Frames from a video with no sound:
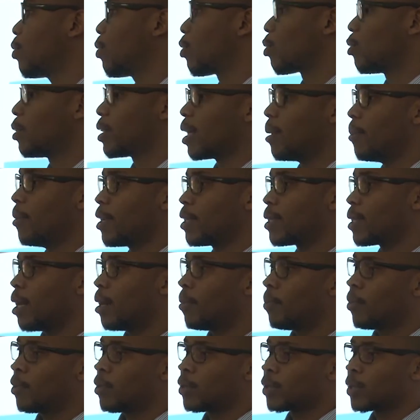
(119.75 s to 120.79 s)
you through some
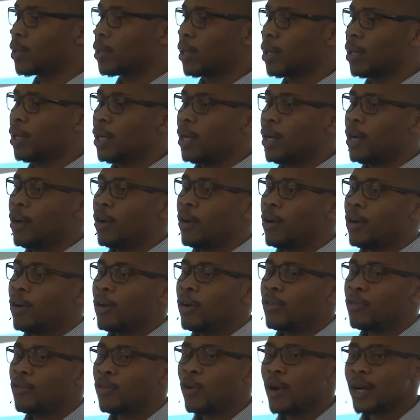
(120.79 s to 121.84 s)
examples
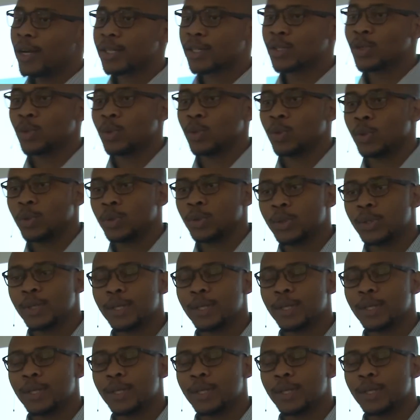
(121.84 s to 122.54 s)
for us to